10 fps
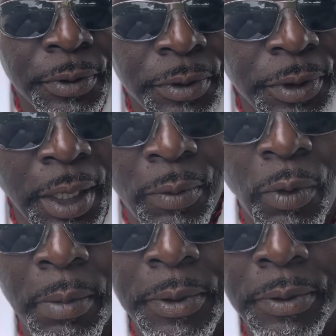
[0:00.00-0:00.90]
Not a
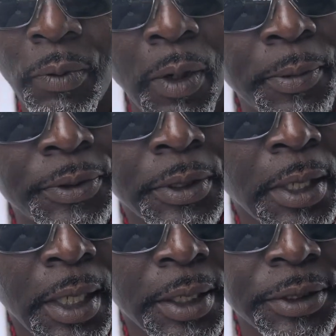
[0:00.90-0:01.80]
woman. A woman
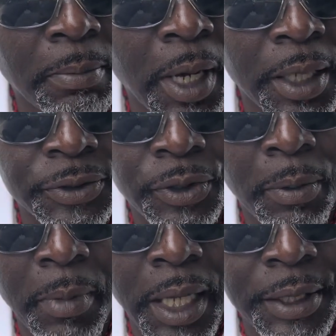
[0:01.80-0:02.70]
is a monster. A
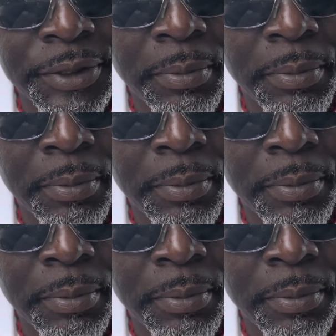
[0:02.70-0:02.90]
man is a